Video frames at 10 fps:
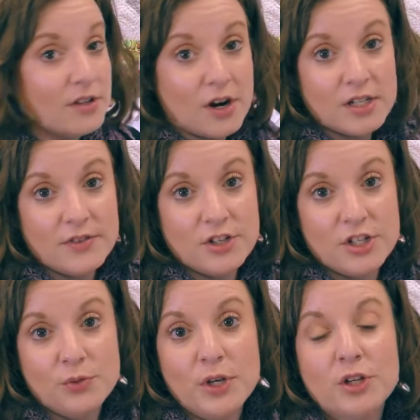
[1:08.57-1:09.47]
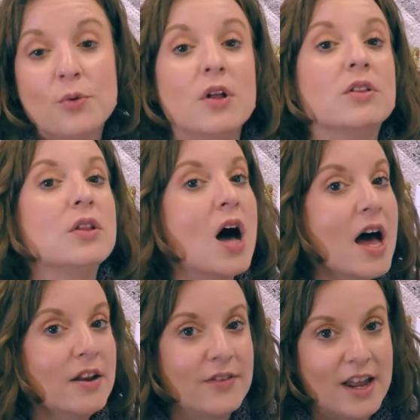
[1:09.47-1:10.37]
Solaris Vision is we can do a
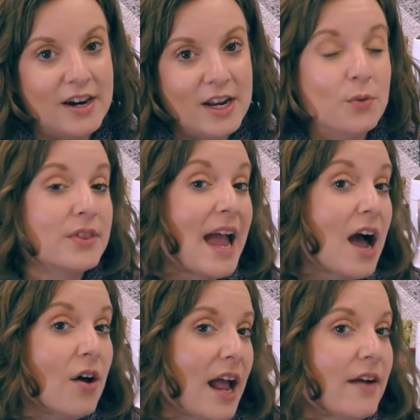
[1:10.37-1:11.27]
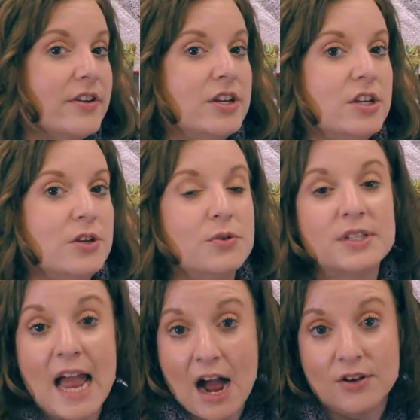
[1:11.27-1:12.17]
lot of editing without having to
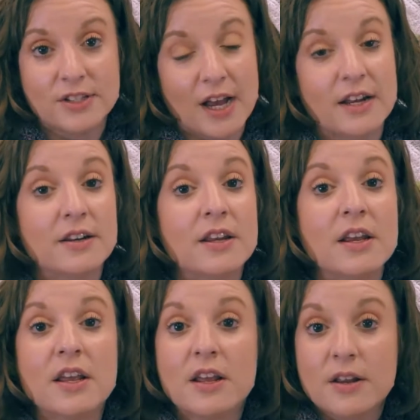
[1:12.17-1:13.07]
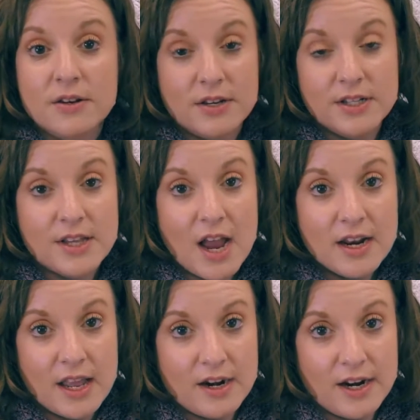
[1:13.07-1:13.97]
use outside design
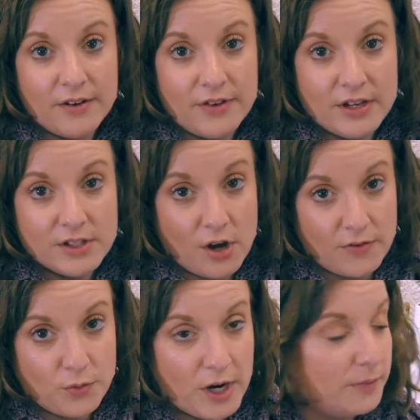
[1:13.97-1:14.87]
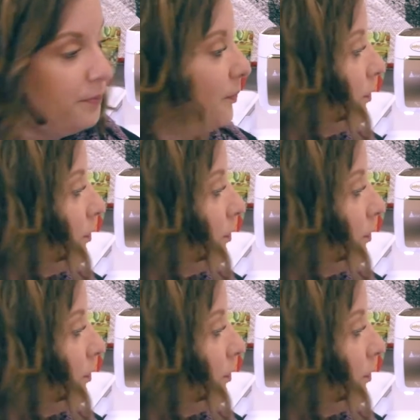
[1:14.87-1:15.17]
editing software.